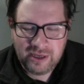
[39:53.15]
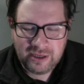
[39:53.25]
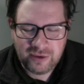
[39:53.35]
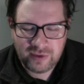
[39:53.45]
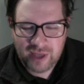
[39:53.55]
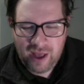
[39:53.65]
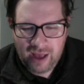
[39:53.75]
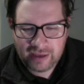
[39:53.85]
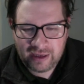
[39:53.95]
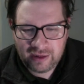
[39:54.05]
Utah
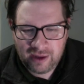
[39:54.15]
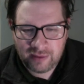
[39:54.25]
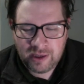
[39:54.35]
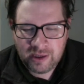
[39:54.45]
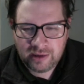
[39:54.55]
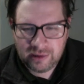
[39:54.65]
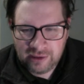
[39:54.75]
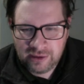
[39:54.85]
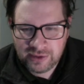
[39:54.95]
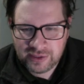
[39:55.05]
Hockey Club
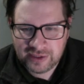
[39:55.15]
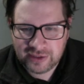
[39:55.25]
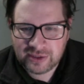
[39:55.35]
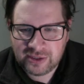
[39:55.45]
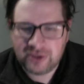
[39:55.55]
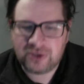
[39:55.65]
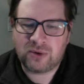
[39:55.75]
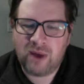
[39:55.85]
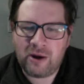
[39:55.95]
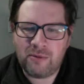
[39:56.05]
loses to the
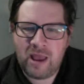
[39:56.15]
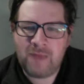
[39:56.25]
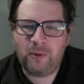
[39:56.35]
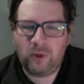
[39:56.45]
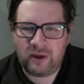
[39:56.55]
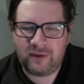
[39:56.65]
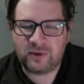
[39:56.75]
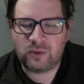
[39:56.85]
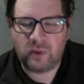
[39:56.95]
Toronto Maple Leafs.